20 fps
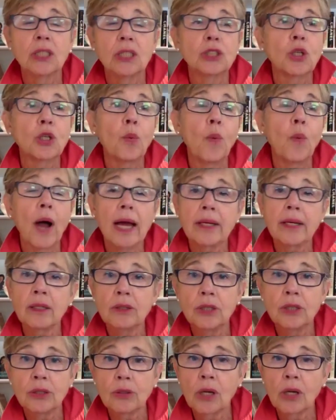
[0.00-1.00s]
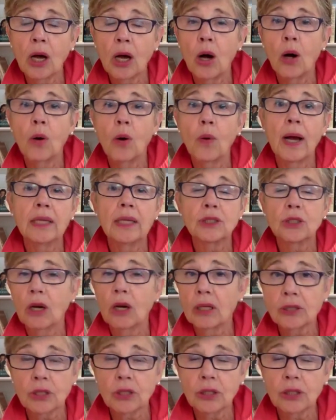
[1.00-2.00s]
So why don't you go and
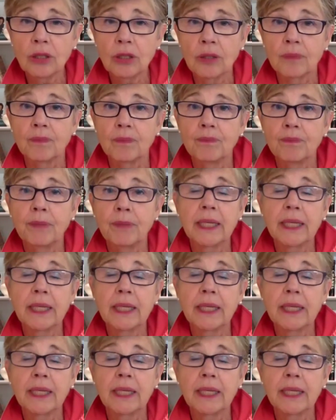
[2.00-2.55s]
talk to her?